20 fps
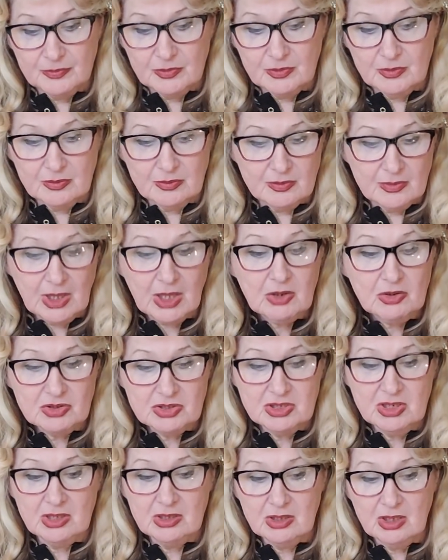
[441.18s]

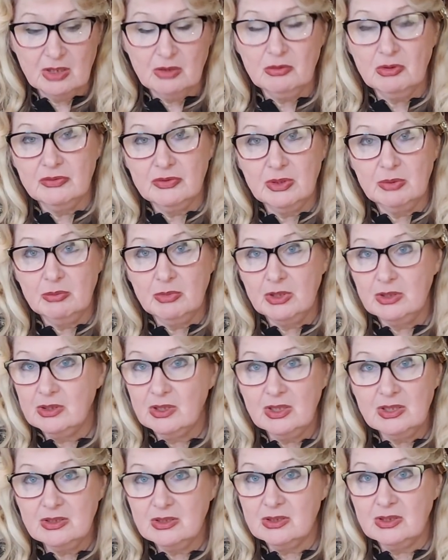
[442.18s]
negotiating with them,
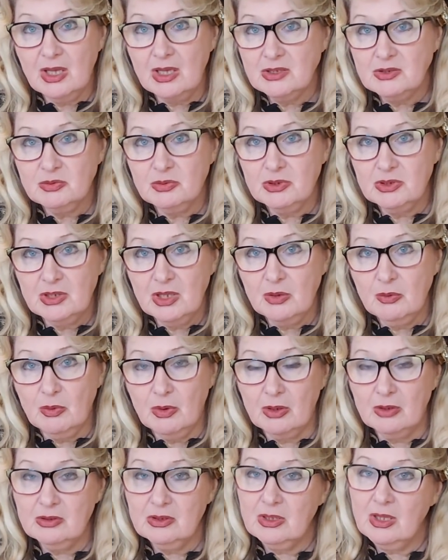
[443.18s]
and that's what they
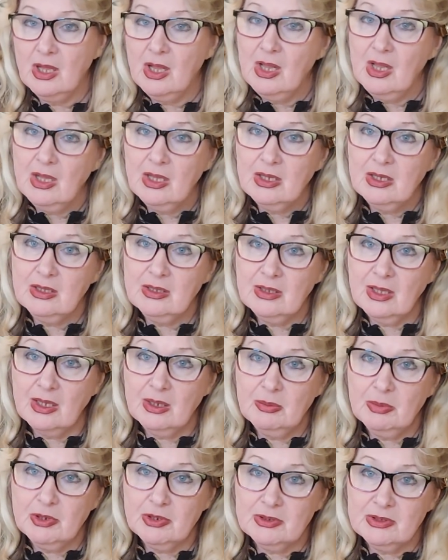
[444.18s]
want. In
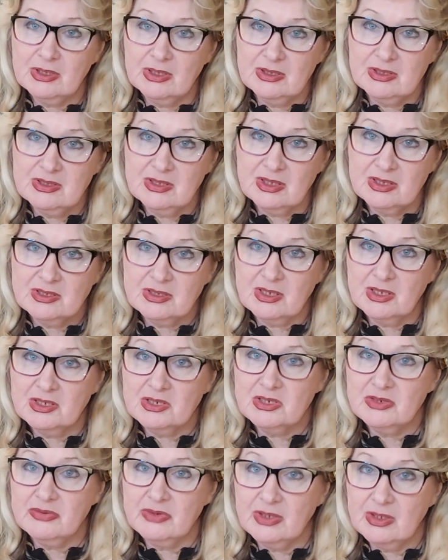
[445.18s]
Alberta and
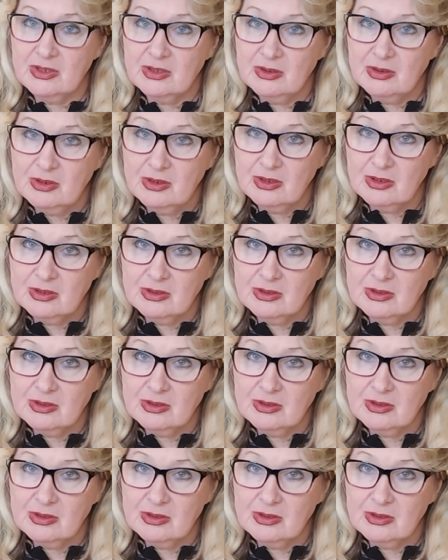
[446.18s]
Saskatchewan,